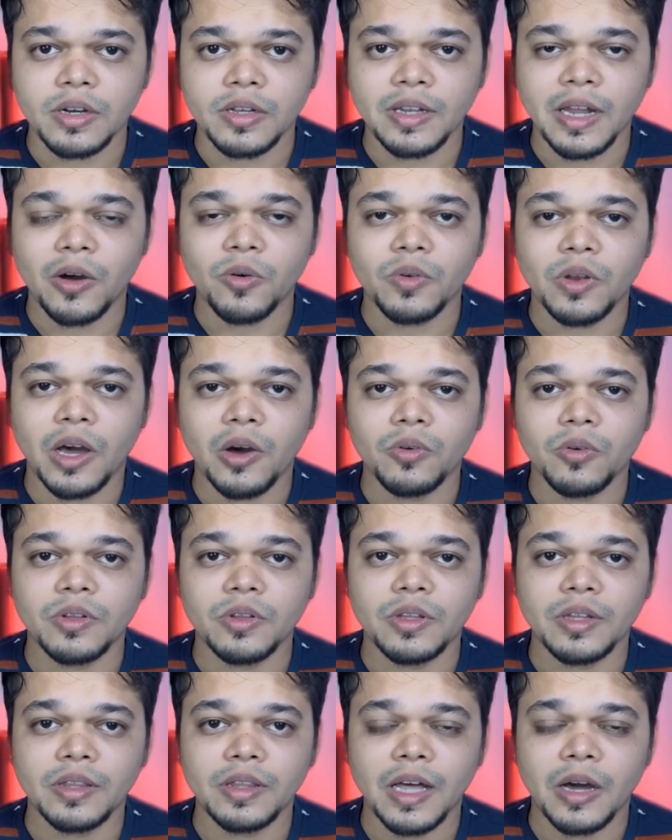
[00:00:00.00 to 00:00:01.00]
Now,
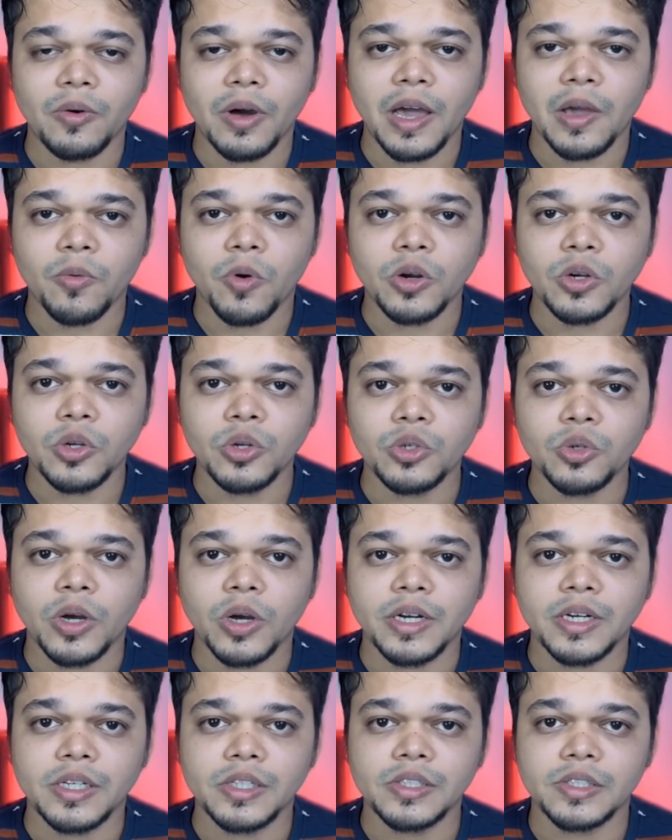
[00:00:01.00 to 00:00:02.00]
now, now I want you to
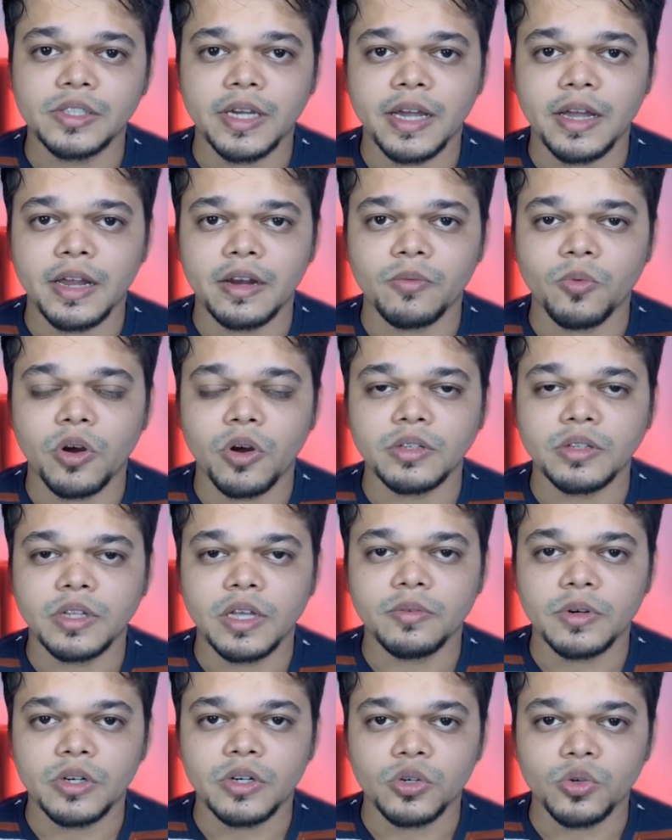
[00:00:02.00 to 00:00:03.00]
understand what they
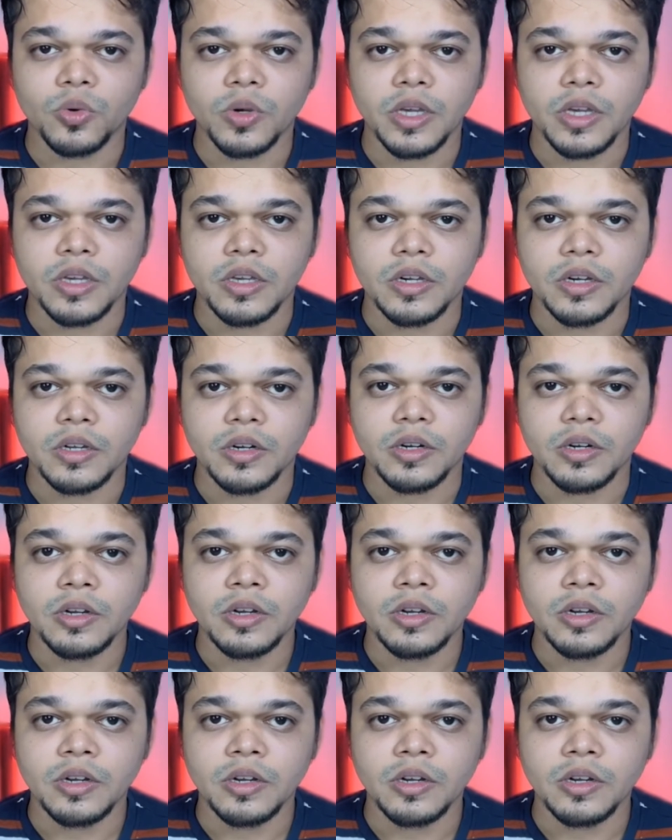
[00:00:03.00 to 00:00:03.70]
were doing here